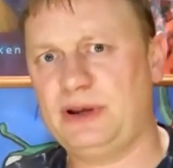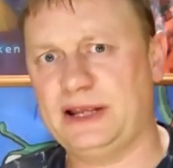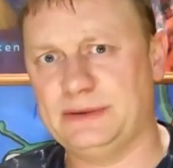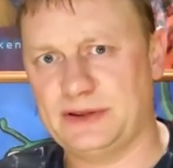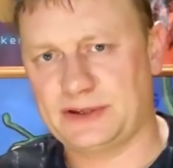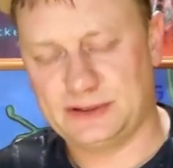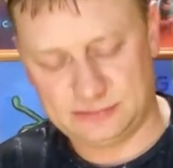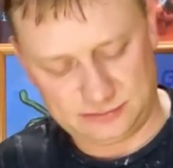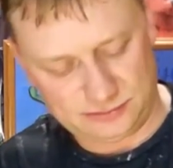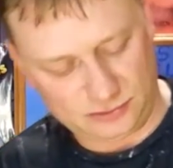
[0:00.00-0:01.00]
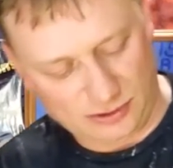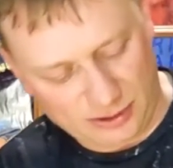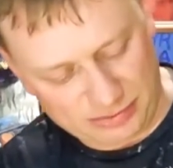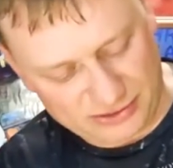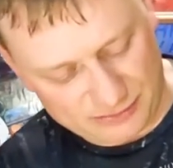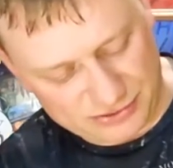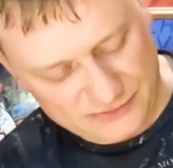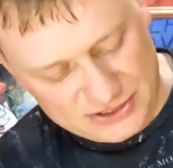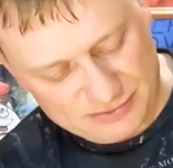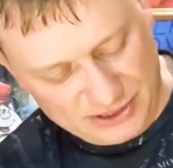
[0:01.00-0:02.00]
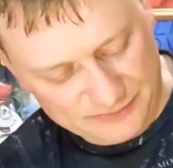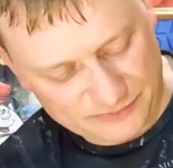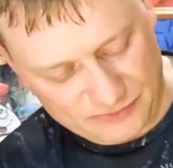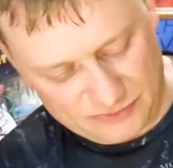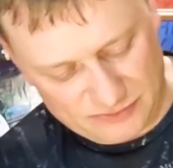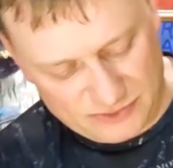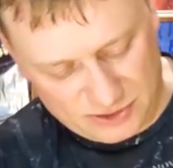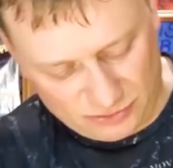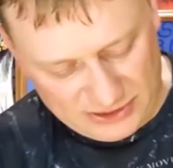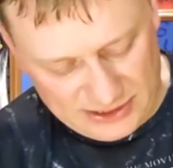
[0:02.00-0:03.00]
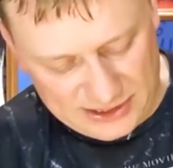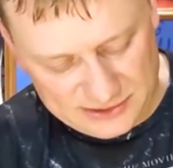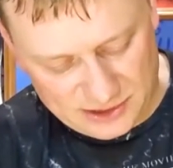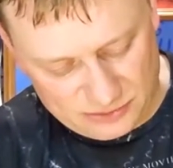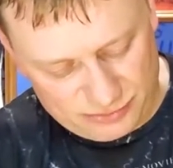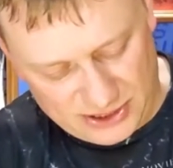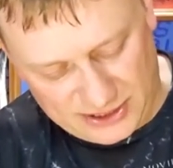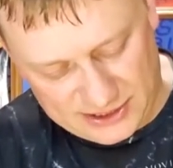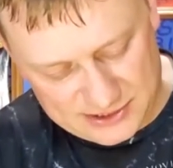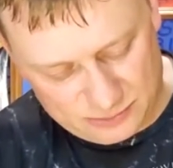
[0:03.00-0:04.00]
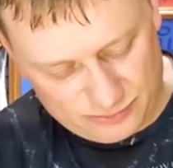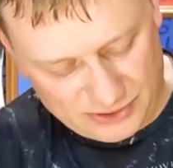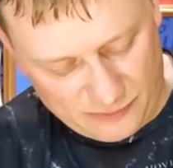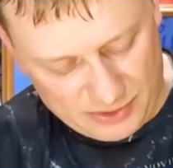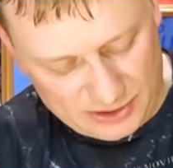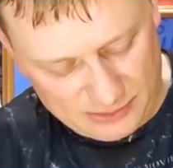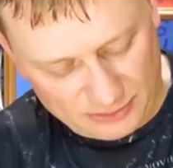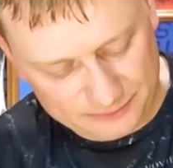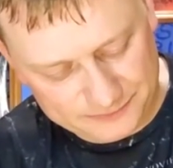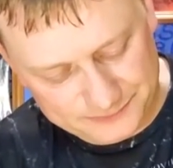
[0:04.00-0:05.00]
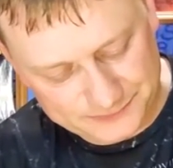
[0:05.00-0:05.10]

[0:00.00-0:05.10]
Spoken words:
Play, I think, or a previous Play. Come on, get in, don't break it, Novabug, come on.